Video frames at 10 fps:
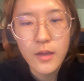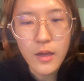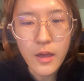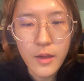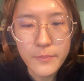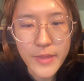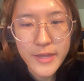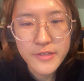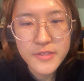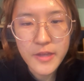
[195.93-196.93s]

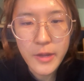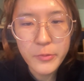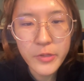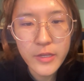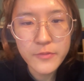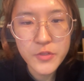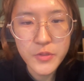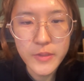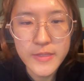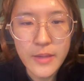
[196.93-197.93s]
Next, I will give two
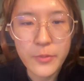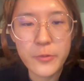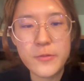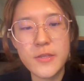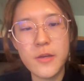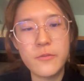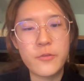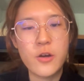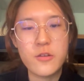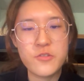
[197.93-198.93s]
examples of
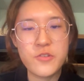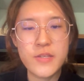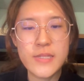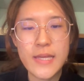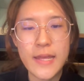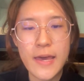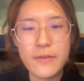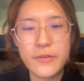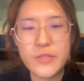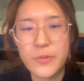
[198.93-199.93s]
countries that have
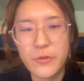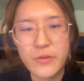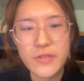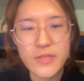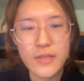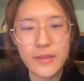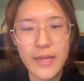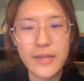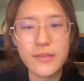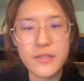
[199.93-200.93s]
experienced
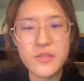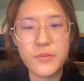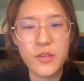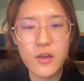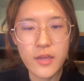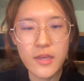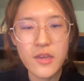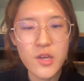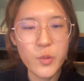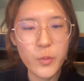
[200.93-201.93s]
landless belonging,
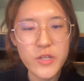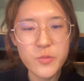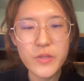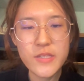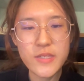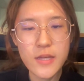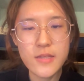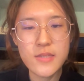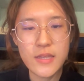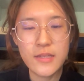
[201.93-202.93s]
which we
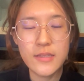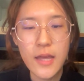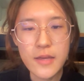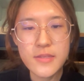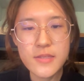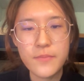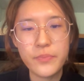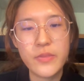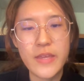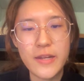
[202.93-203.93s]
discussed in class.
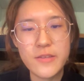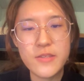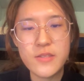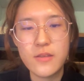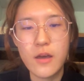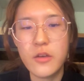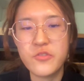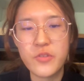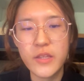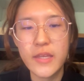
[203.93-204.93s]
That is
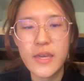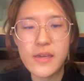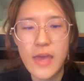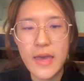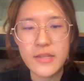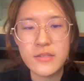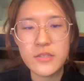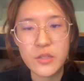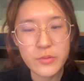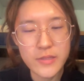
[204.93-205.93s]
Australia and
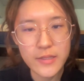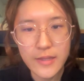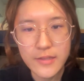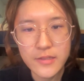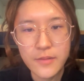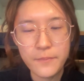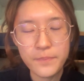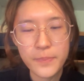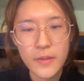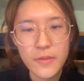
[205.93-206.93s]
New Zealand.
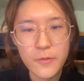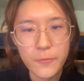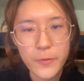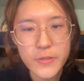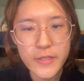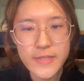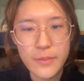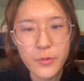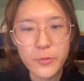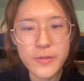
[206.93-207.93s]
The first
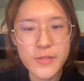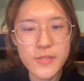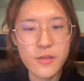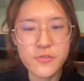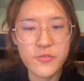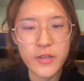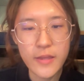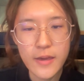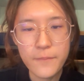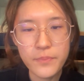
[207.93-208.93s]
example is Australia.